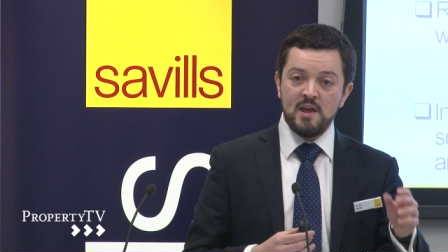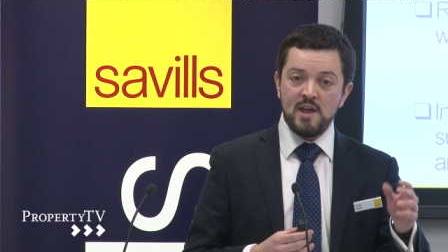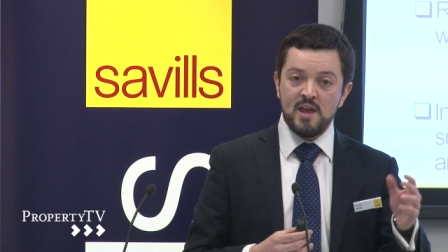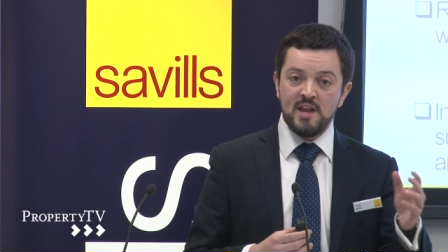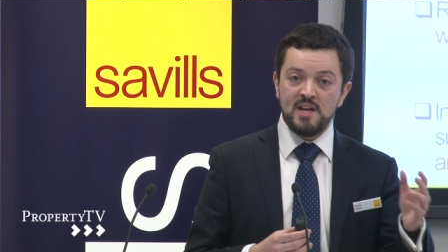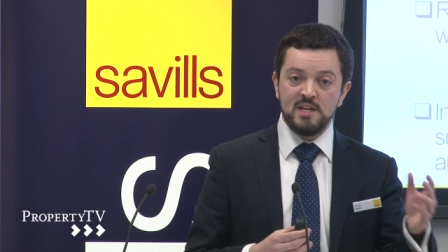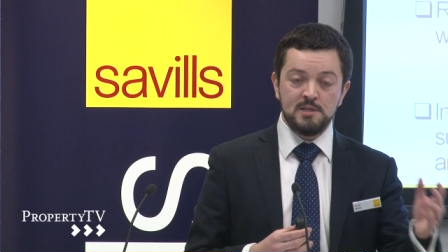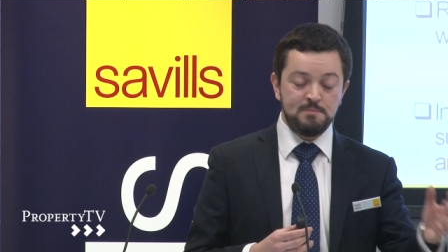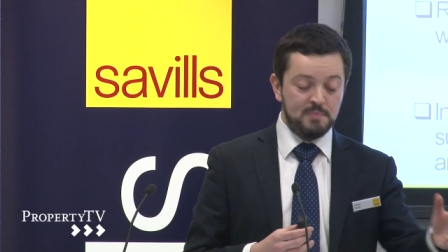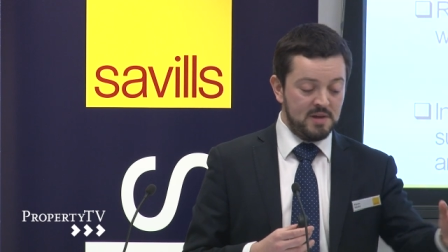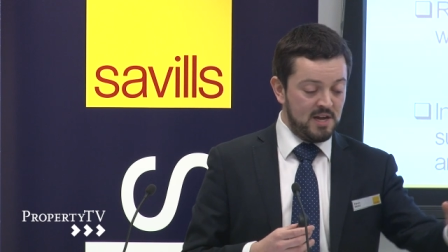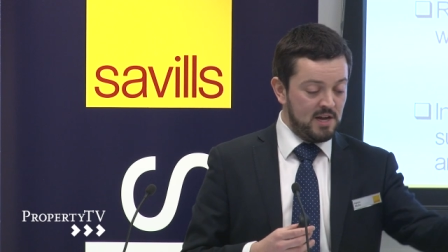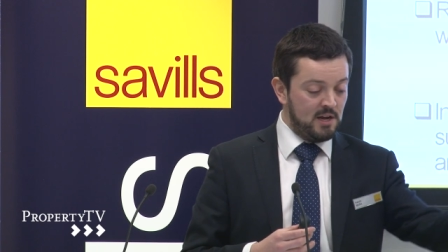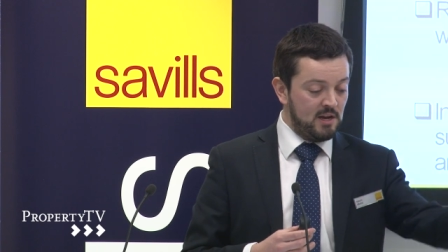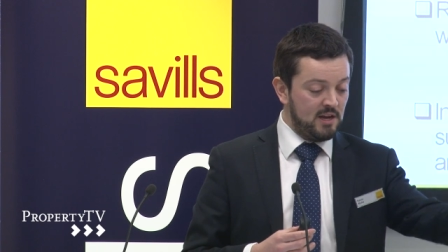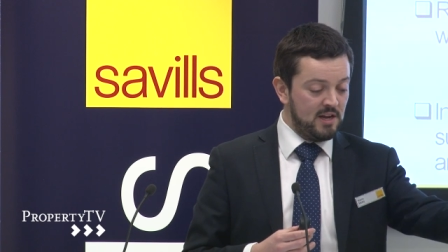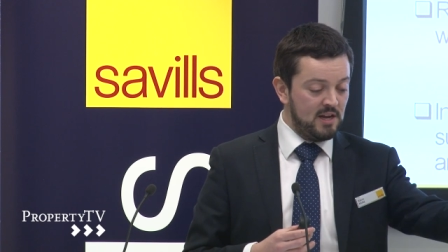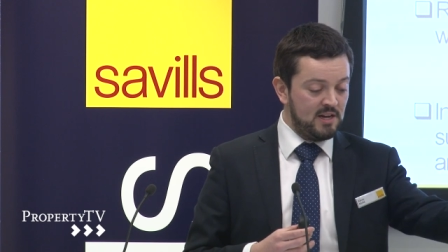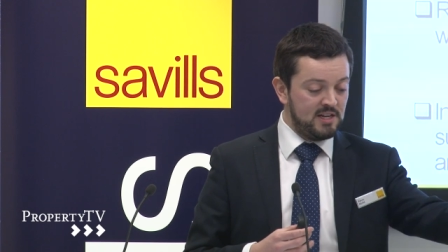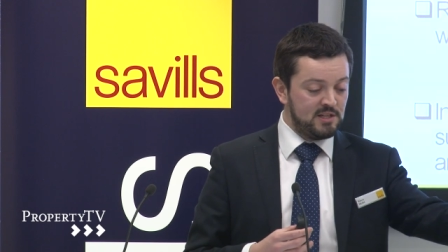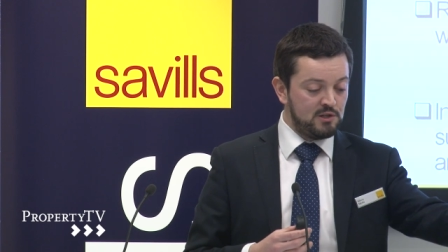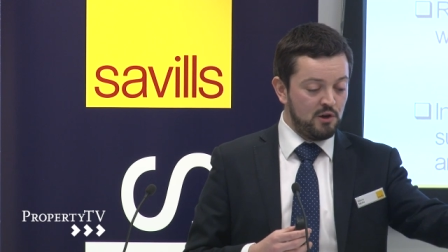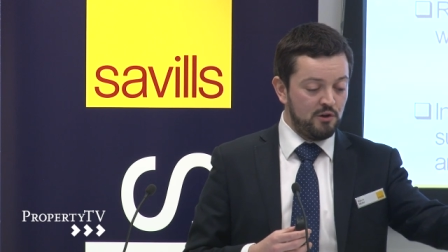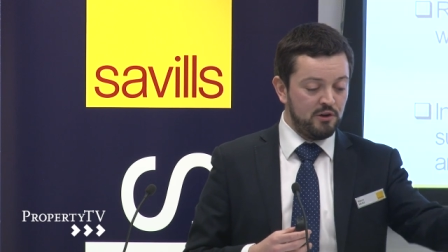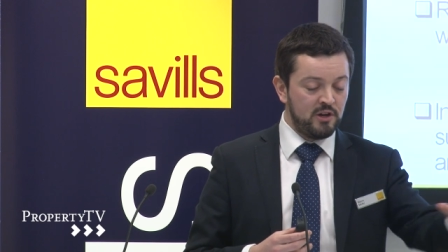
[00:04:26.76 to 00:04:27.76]

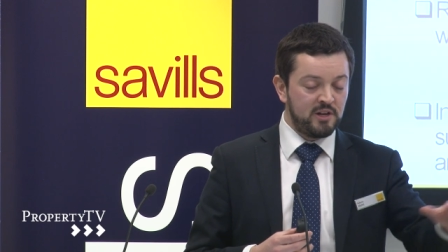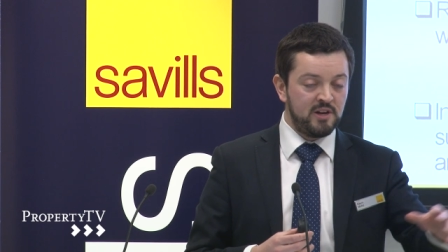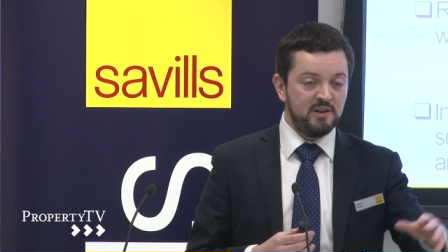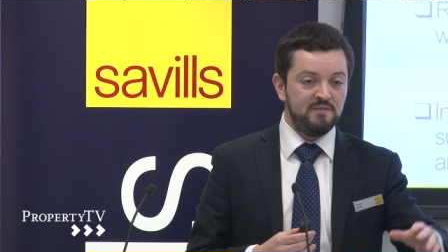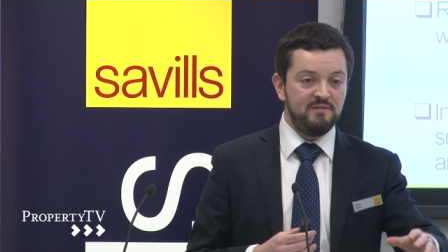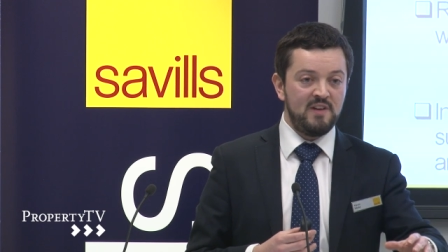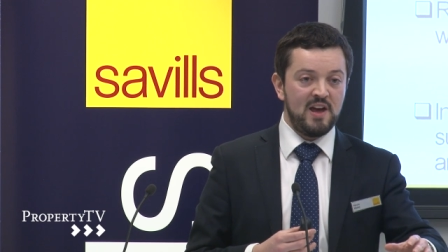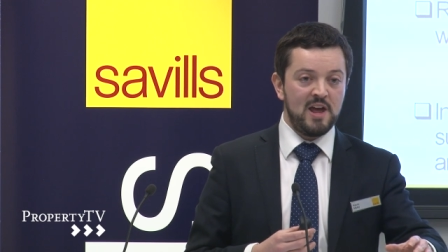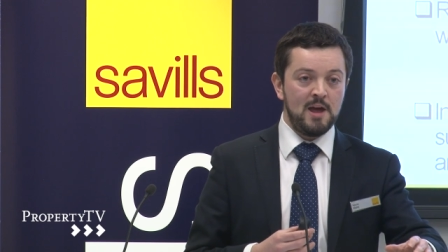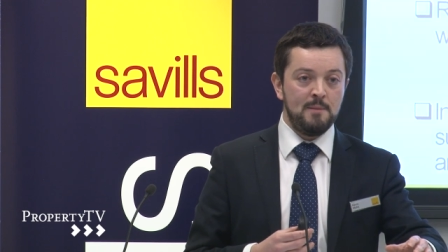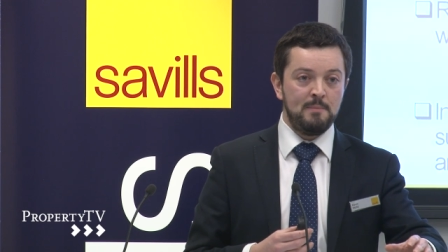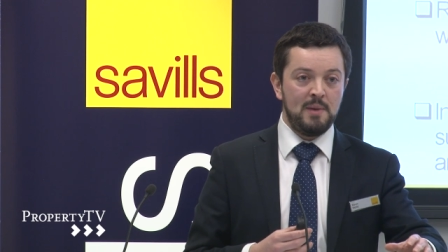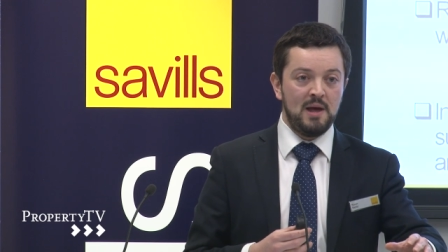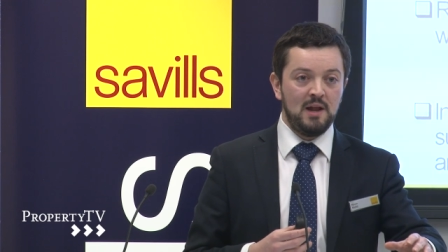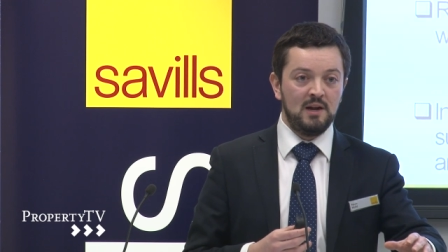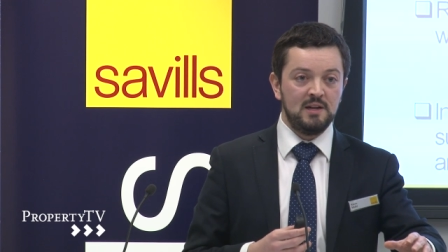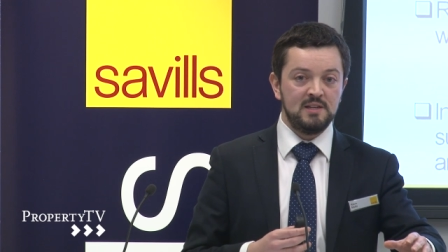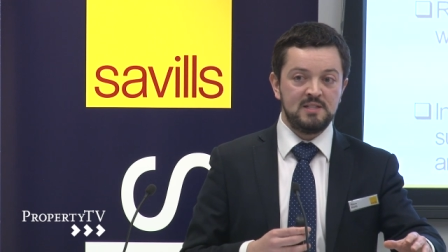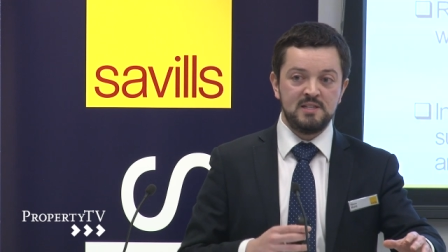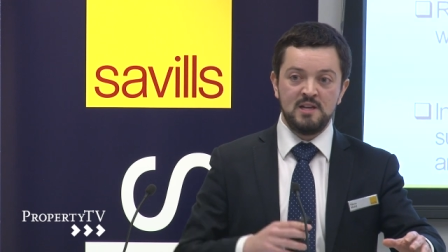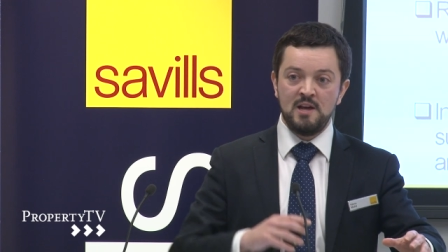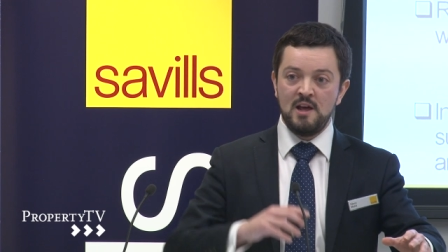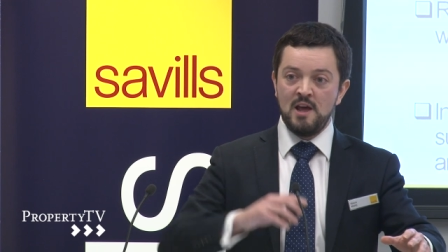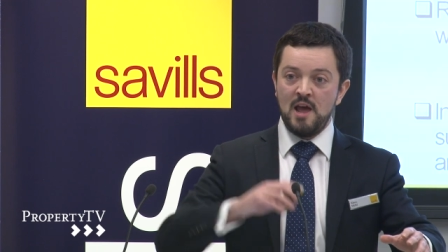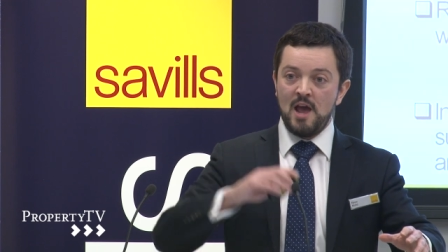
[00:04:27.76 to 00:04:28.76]
it is on a conveyor
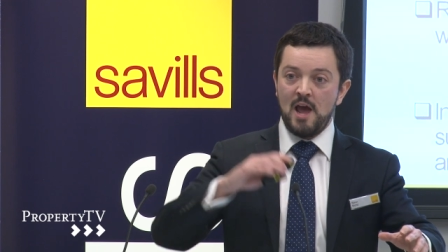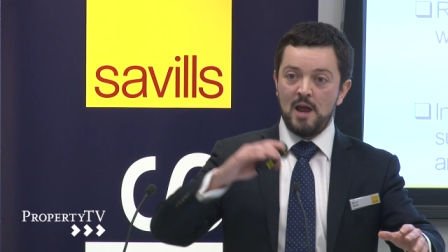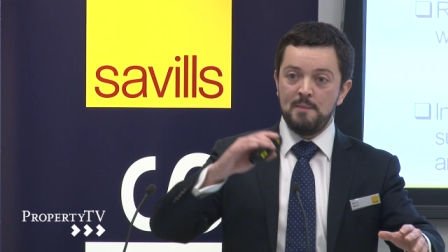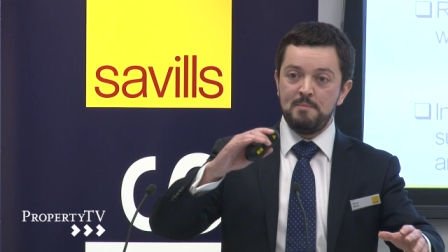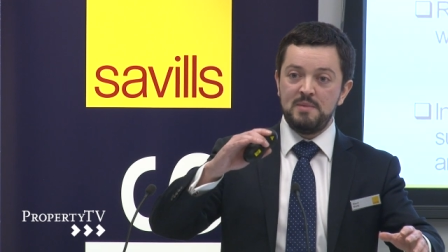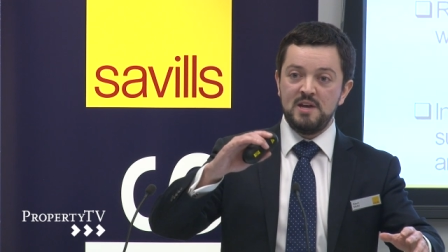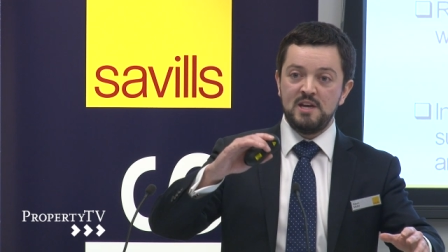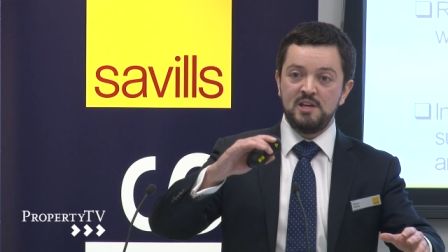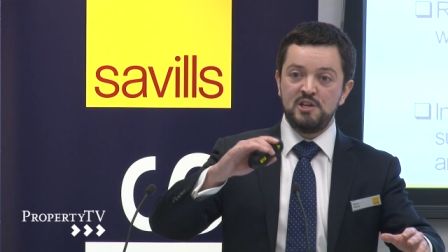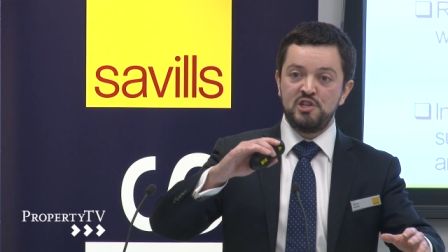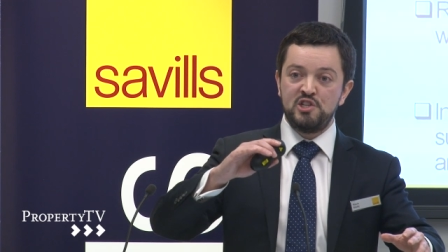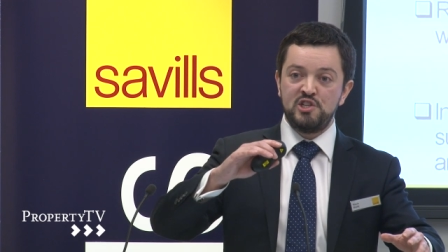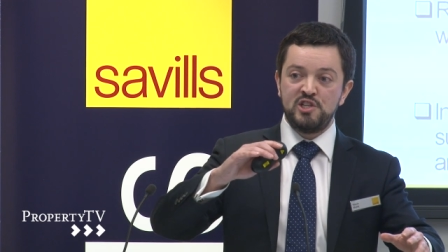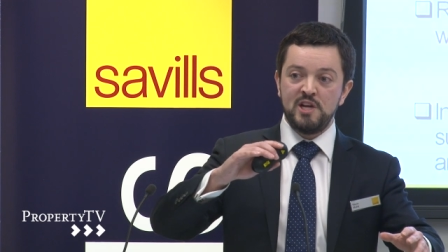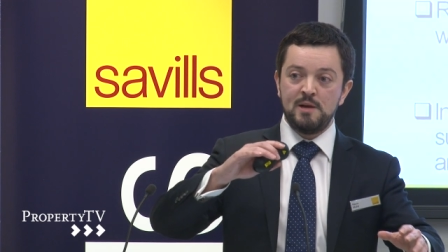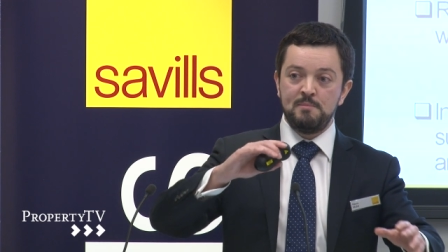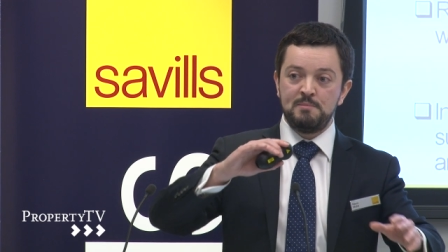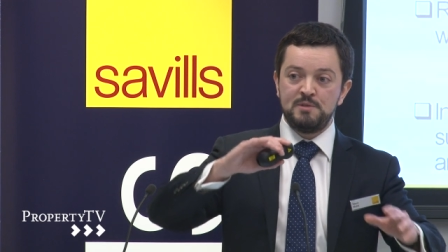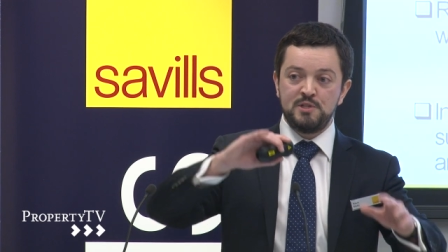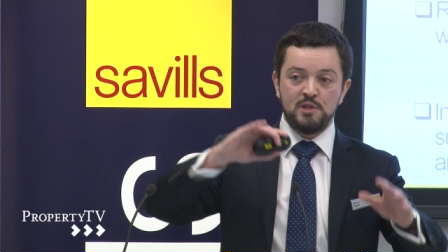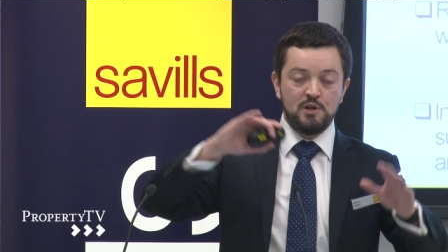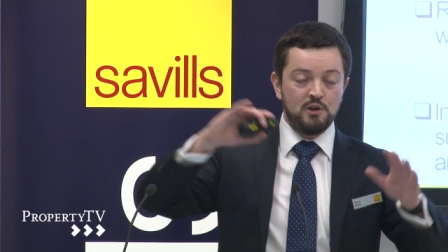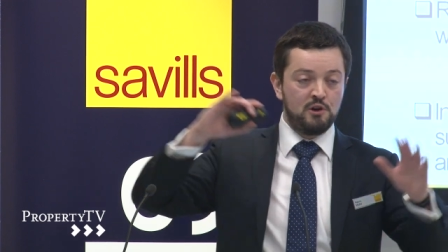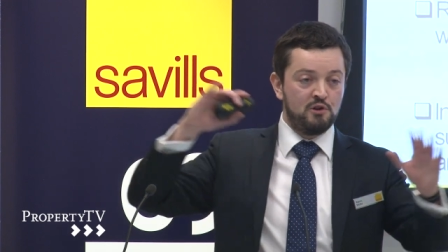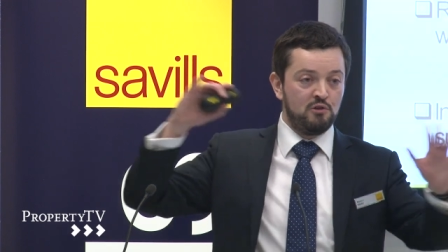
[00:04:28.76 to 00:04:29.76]
belt and being
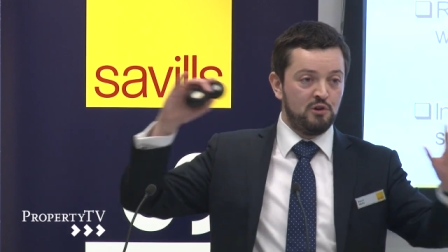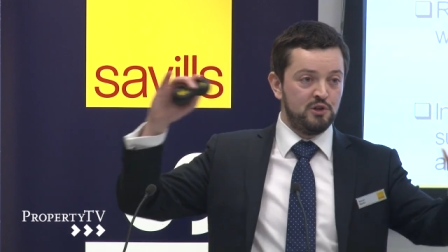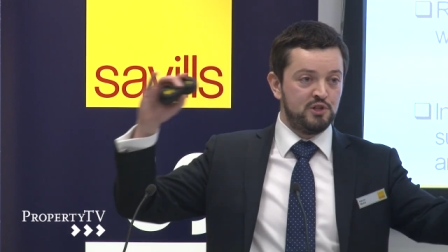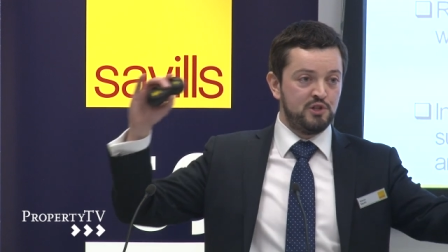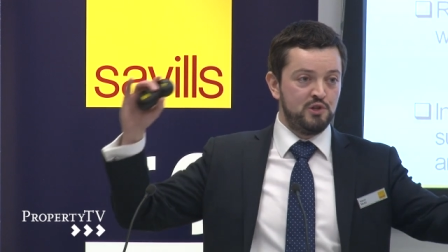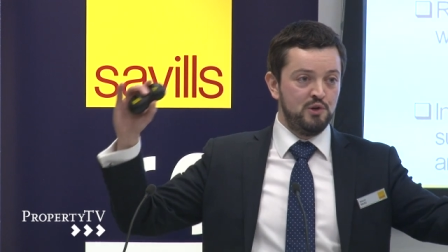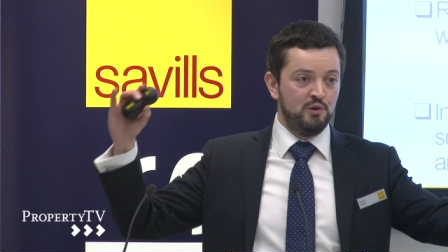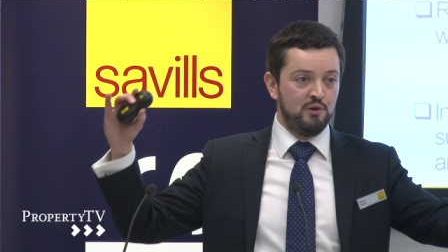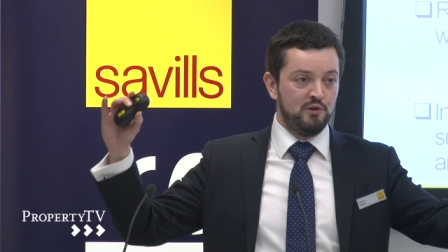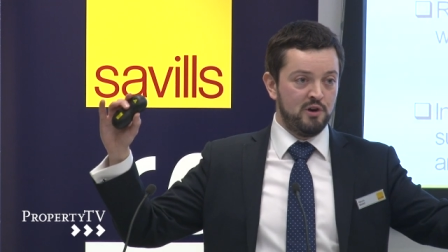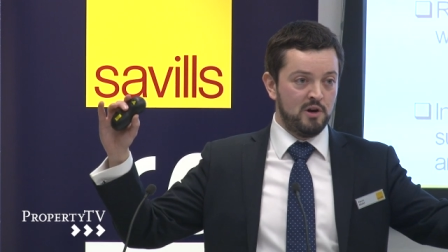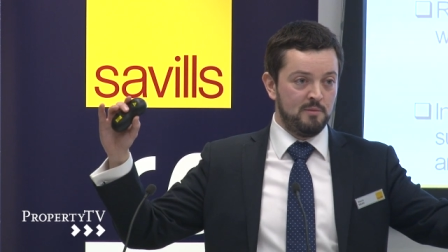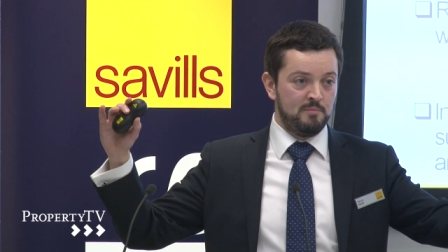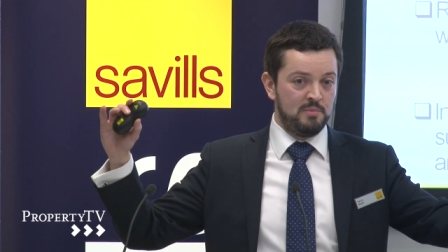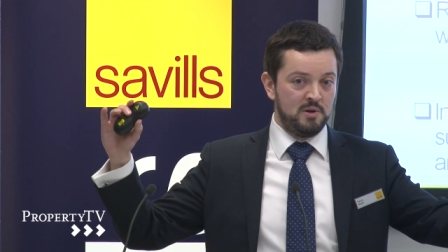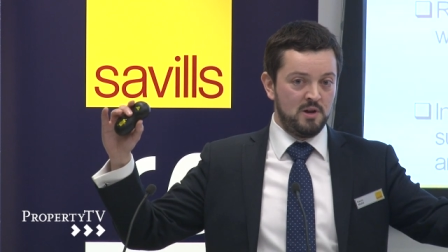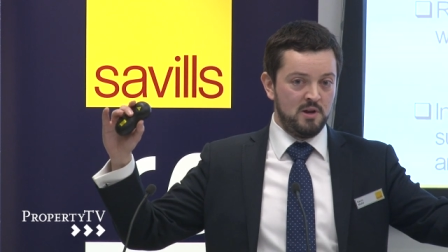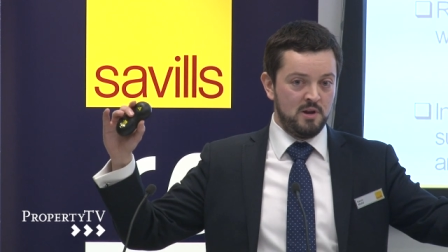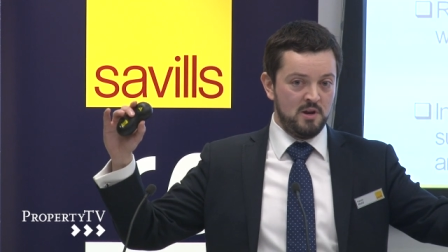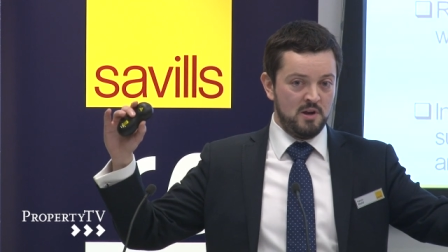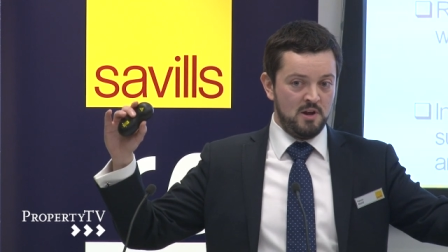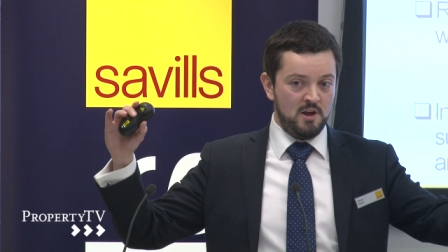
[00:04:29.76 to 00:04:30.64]
shipped across Europe.